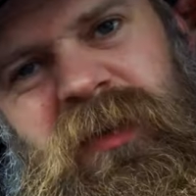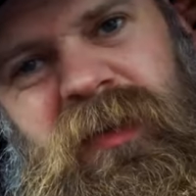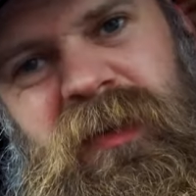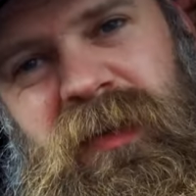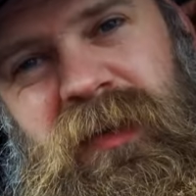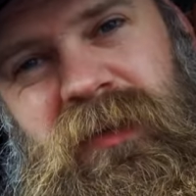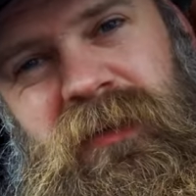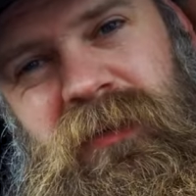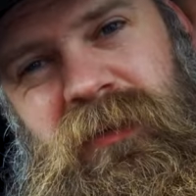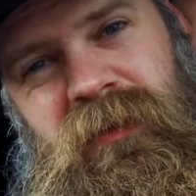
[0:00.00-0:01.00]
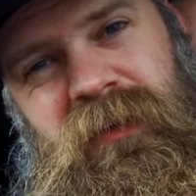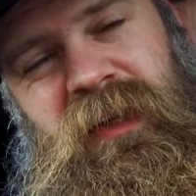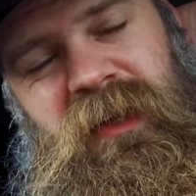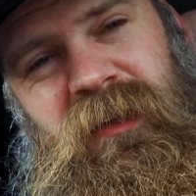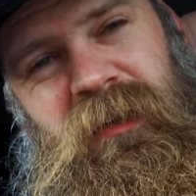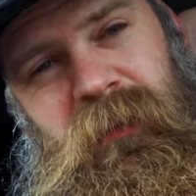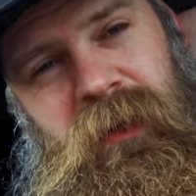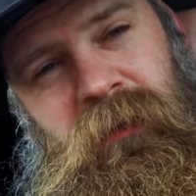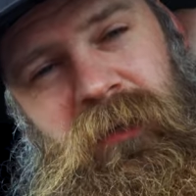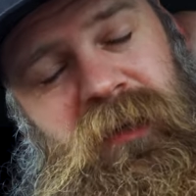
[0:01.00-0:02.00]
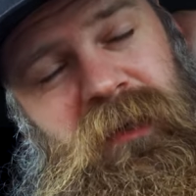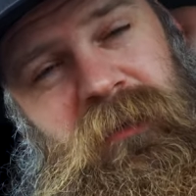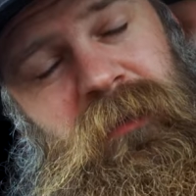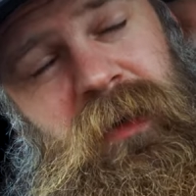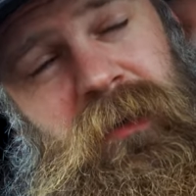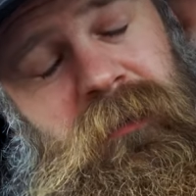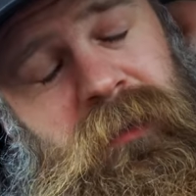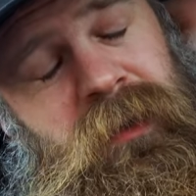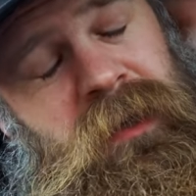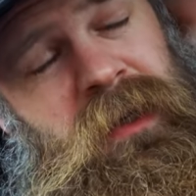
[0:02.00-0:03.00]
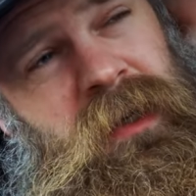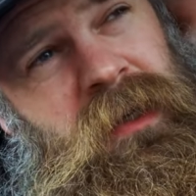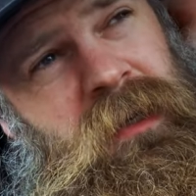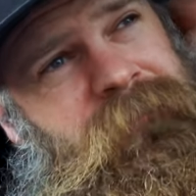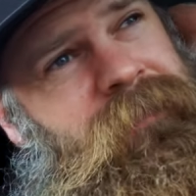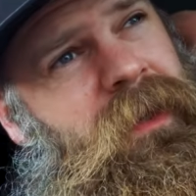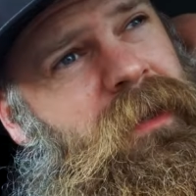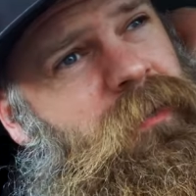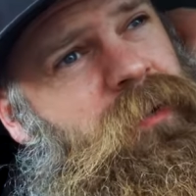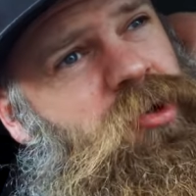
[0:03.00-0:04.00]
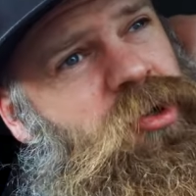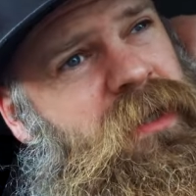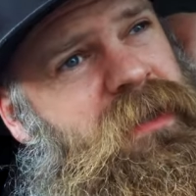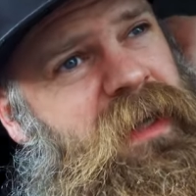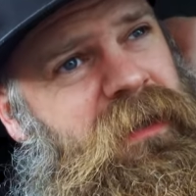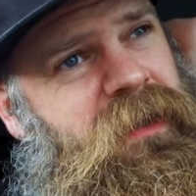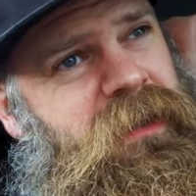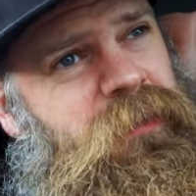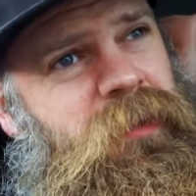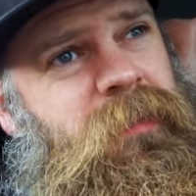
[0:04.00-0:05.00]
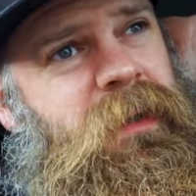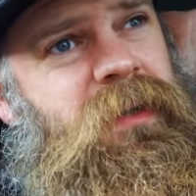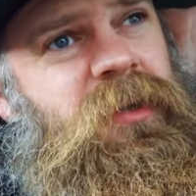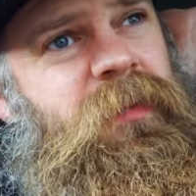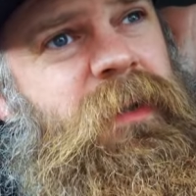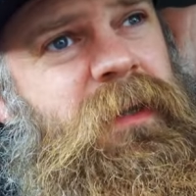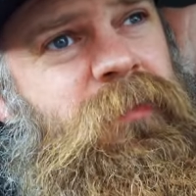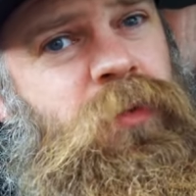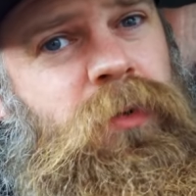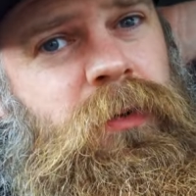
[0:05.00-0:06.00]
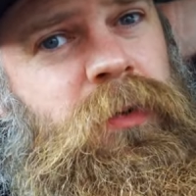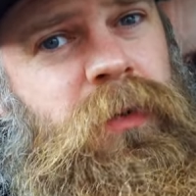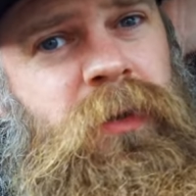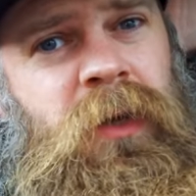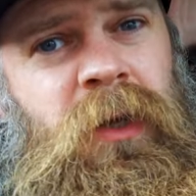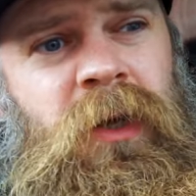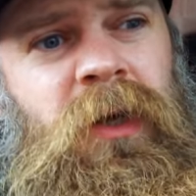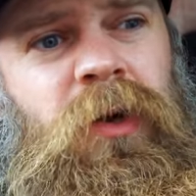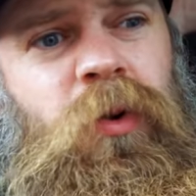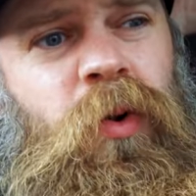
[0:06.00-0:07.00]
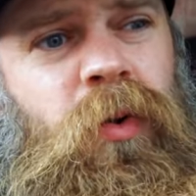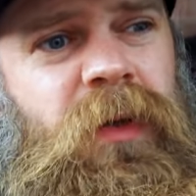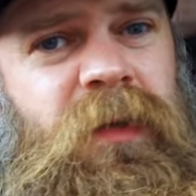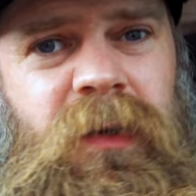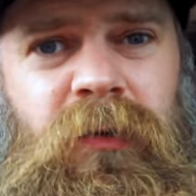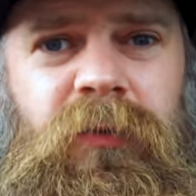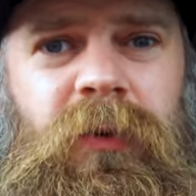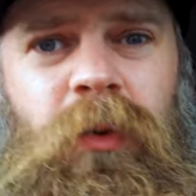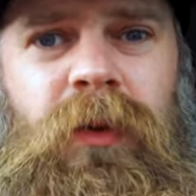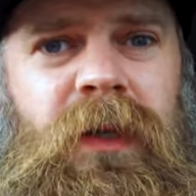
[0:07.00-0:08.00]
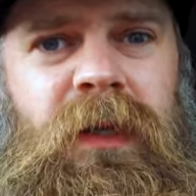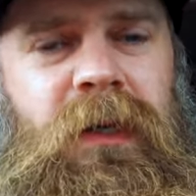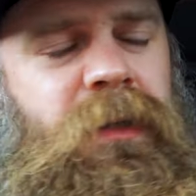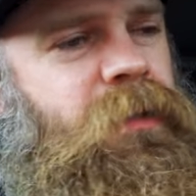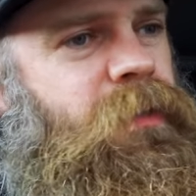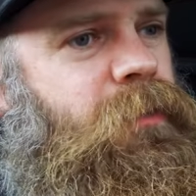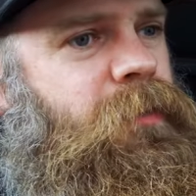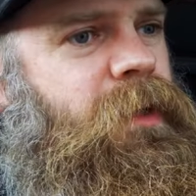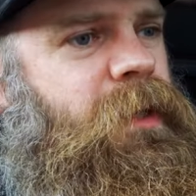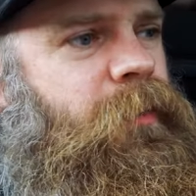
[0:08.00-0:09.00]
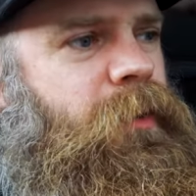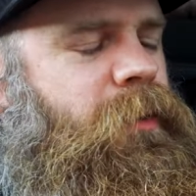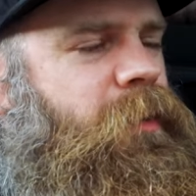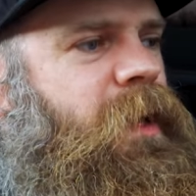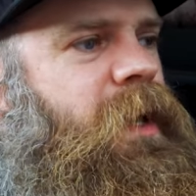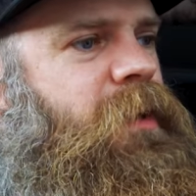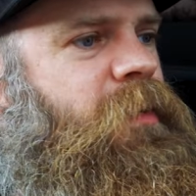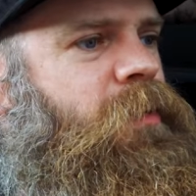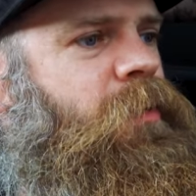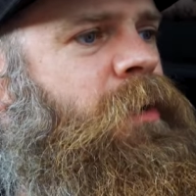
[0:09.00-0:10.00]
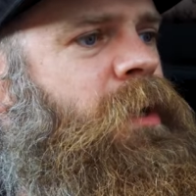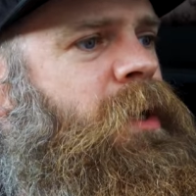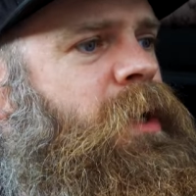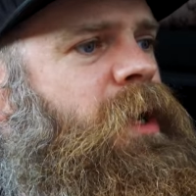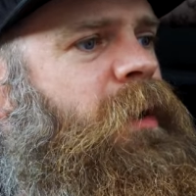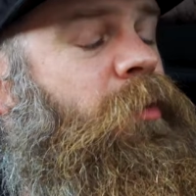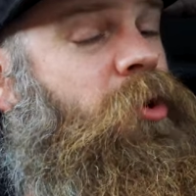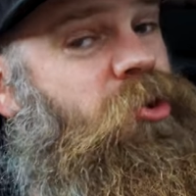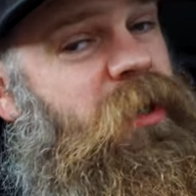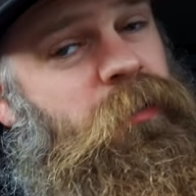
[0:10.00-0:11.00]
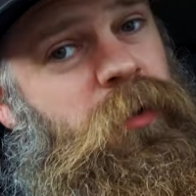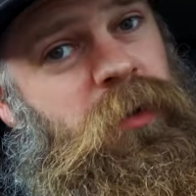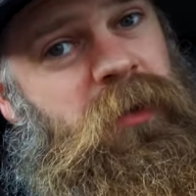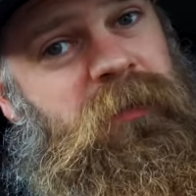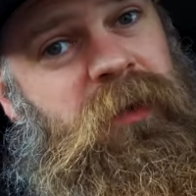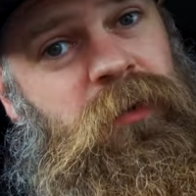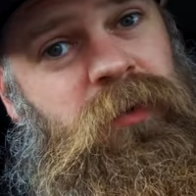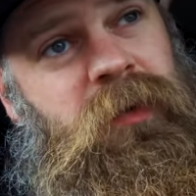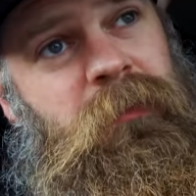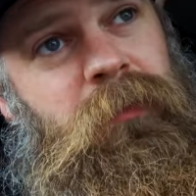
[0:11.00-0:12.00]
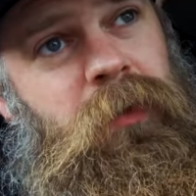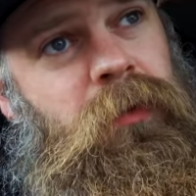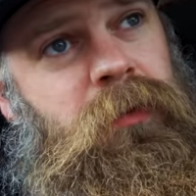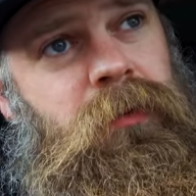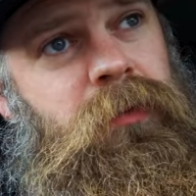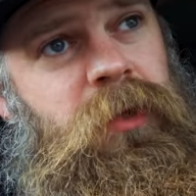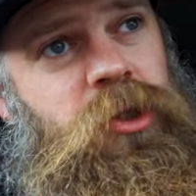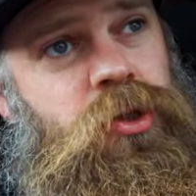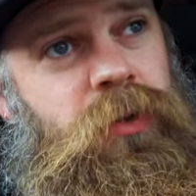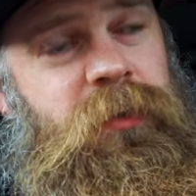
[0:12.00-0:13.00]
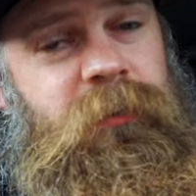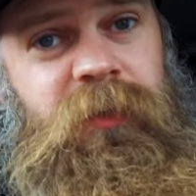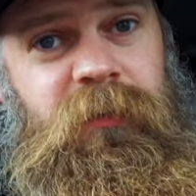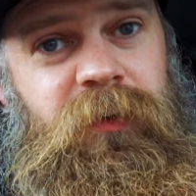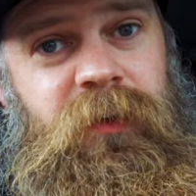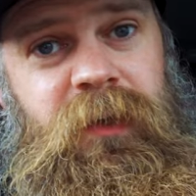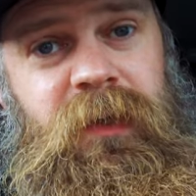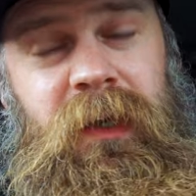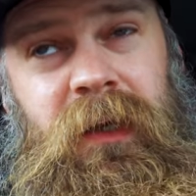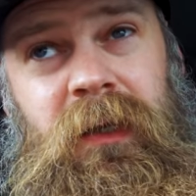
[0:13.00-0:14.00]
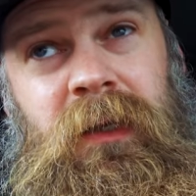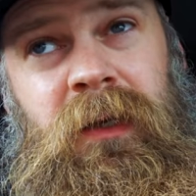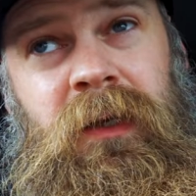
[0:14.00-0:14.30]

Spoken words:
just sticking something out to stick something out. But I want to try and dial it in a wee bit and just make it more quality over quantity. So yeah, working on that. So I'm going to try and work on a video tomorrow. I shot some stuff for it today.